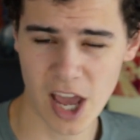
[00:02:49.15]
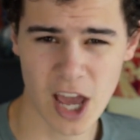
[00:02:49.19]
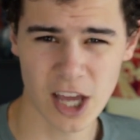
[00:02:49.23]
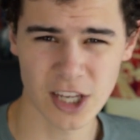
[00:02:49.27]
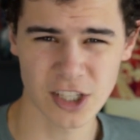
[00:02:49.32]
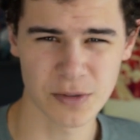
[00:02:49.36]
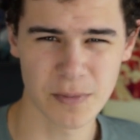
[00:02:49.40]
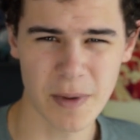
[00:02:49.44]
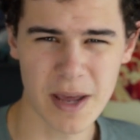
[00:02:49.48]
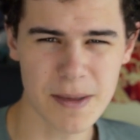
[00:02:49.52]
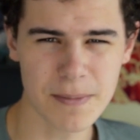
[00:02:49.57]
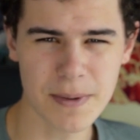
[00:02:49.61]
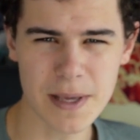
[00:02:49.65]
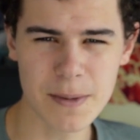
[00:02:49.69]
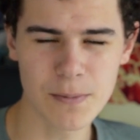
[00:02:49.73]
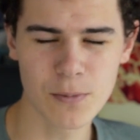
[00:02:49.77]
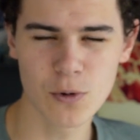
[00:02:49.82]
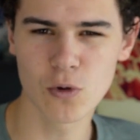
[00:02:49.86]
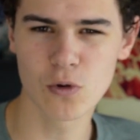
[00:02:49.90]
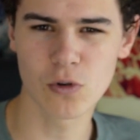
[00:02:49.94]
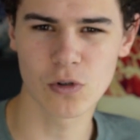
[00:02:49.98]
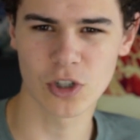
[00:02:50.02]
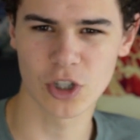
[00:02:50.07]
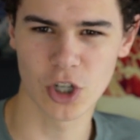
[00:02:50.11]
to make
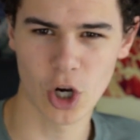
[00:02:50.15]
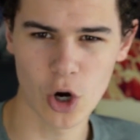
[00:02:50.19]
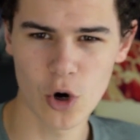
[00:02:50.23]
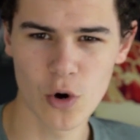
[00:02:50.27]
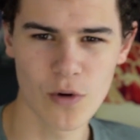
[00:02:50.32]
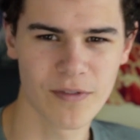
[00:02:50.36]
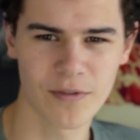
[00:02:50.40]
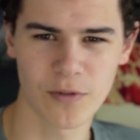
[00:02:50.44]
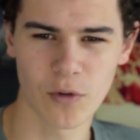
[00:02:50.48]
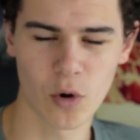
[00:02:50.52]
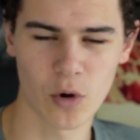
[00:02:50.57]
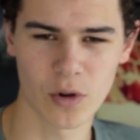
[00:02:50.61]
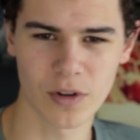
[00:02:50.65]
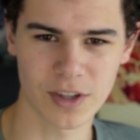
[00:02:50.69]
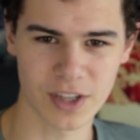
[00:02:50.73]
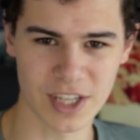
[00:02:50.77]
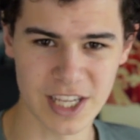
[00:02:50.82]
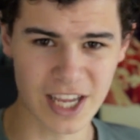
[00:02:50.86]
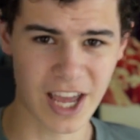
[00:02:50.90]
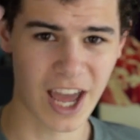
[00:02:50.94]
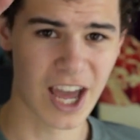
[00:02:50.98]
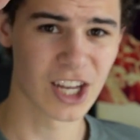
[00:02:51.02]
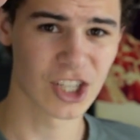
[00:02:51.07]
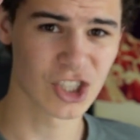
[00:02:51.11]
people go for
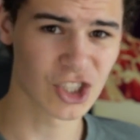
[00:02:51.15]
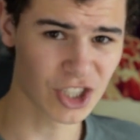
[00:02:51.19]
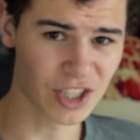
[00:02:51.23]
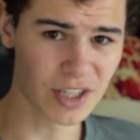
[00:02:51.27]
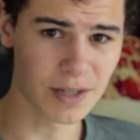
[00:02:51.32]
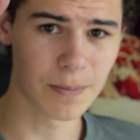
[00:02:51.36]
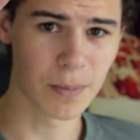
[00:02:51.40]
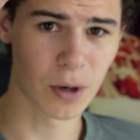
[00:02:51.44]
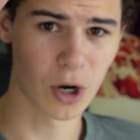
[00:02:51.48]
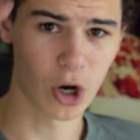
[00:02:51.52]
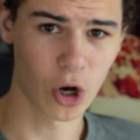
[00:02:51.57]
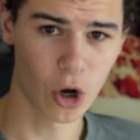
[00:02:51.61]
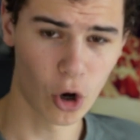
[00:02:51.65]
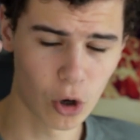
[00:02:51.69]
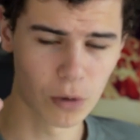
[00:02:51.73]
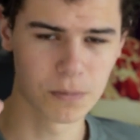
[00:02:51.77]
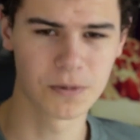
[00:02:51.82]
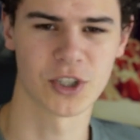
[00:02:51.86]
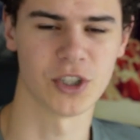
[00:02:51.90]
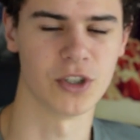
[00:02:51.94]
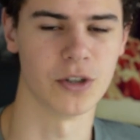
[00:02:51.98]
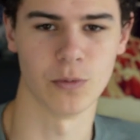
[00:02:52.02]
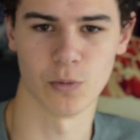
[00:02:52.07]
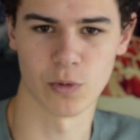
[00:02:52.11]
the cheaper
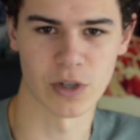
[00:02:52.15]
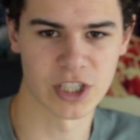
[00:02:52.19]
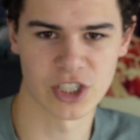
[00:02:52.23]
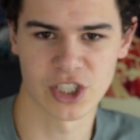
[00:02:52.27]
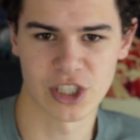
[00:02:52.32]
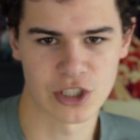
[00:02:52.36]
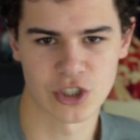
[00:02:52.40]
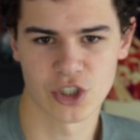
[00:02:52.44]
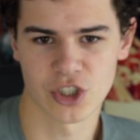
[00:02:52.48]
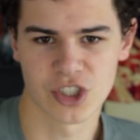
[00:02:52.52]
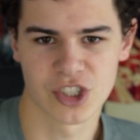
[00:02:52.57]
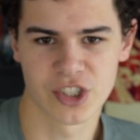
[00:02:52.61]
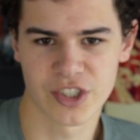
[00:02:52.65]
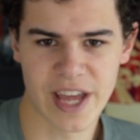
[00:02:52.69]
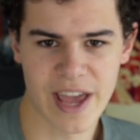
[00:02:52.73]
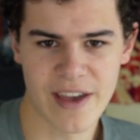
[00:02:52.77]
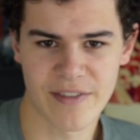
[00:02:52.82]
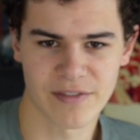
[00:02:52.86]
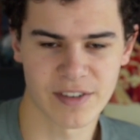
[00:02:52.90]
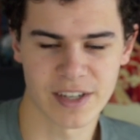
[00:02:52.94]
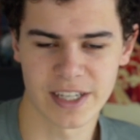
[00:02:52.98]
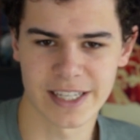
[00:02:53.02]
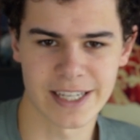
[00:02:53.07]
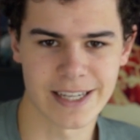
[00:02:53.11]
option, which it just
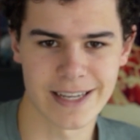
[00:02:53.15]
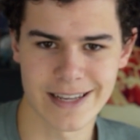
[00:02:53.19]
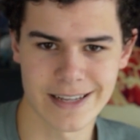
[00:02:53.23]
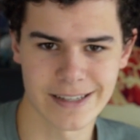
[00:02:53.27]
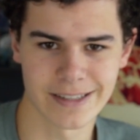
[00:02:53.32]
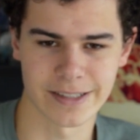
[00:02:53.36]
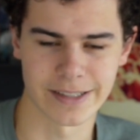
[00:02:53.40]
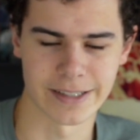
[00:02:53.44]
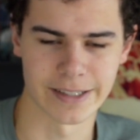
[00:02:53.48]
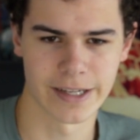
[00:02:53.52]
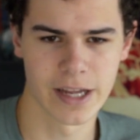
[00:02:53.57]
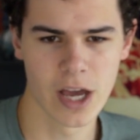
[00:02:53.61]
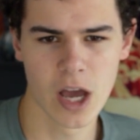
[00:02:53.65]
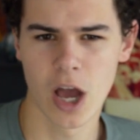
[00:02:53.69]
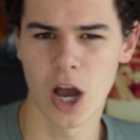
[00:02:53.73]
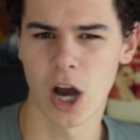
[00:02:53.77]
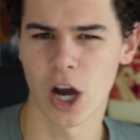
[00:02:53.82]
definitely isn't.